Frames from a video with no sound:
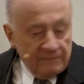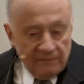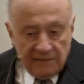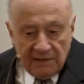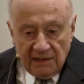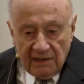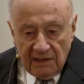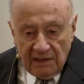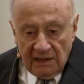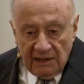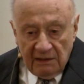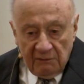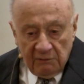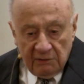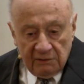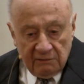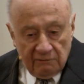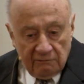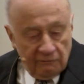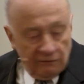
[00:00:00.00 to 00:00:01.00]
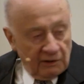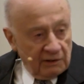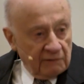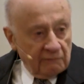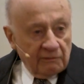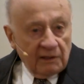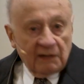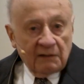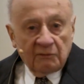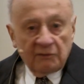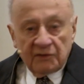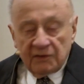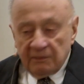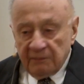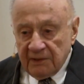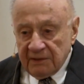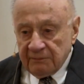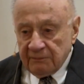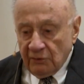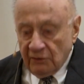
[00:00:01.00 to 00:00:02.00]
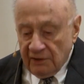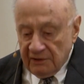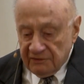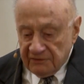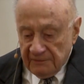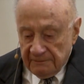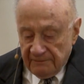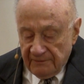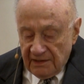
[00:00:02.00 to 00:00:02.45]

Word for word: and he would run around with the big boys.